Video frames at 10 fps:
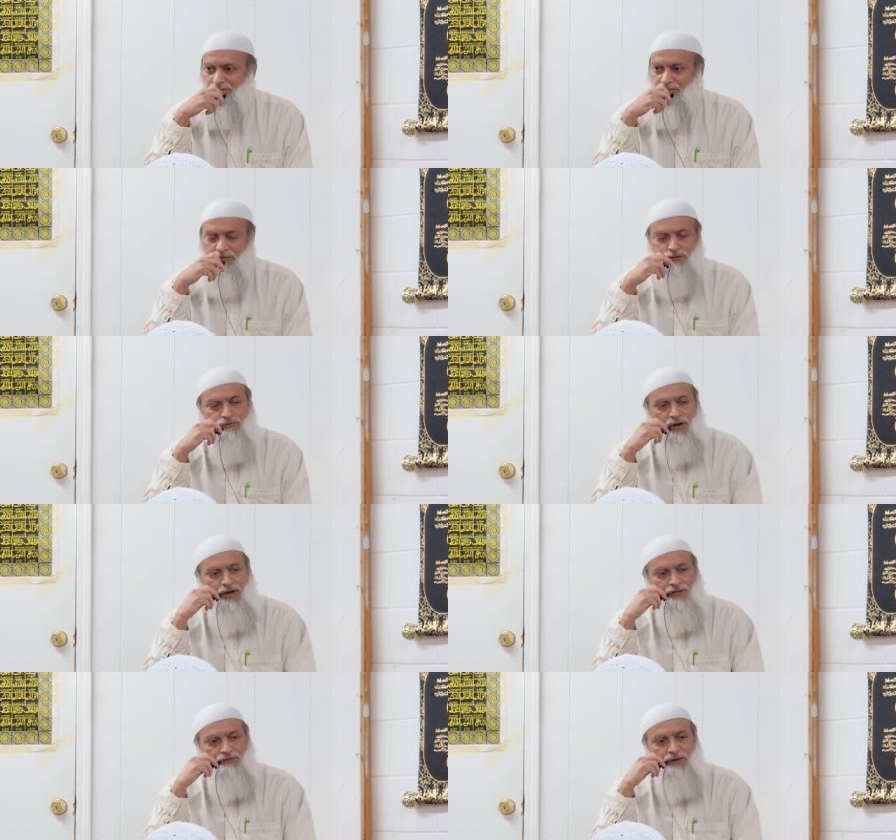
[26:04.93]
Which is why
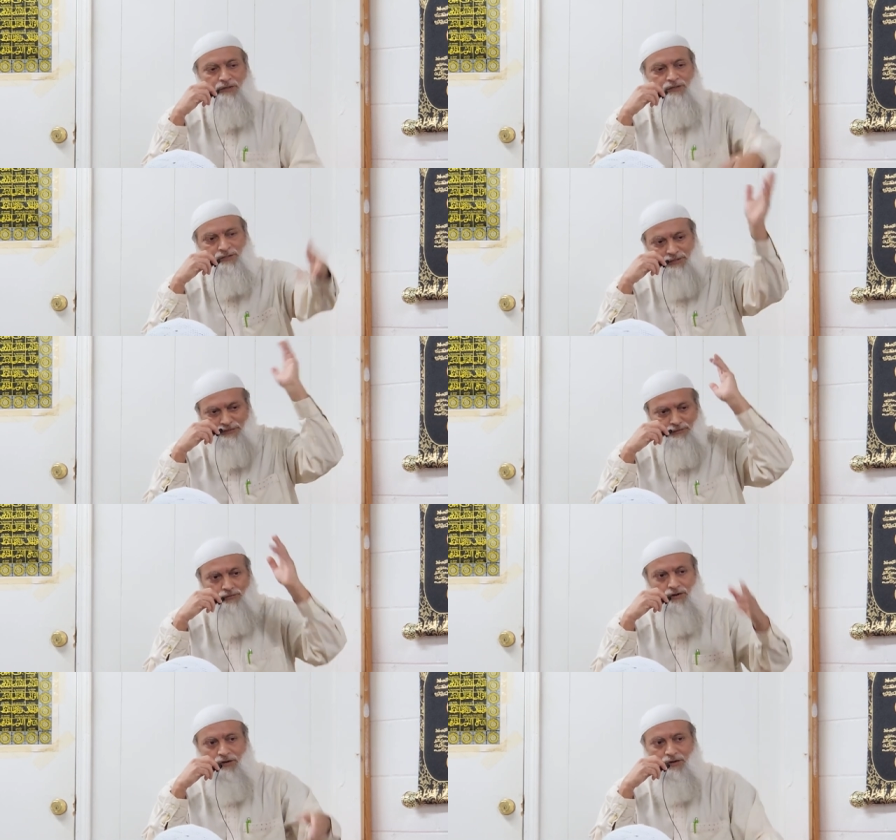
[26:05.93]
Allah says, if you
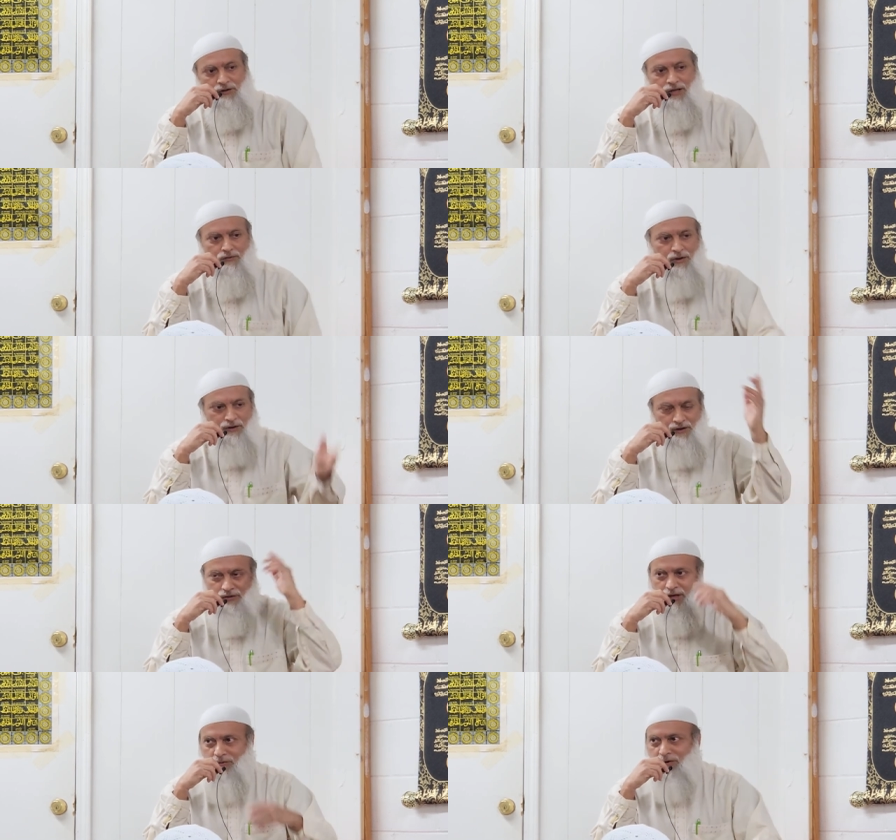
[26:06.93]
want to go that way, go
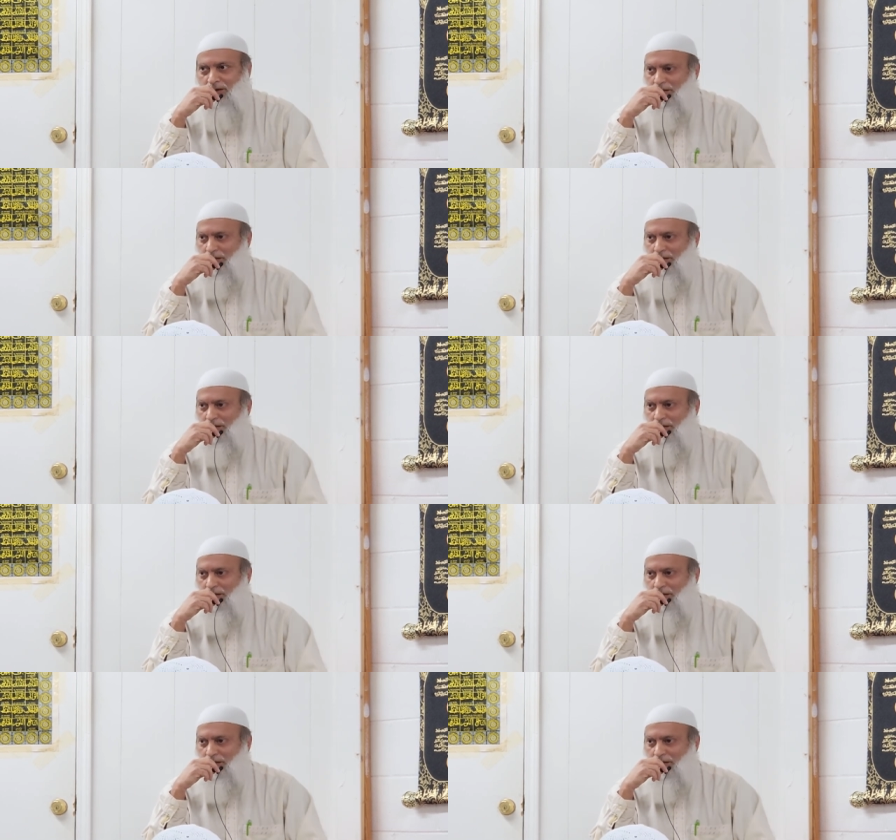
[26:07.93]
that way.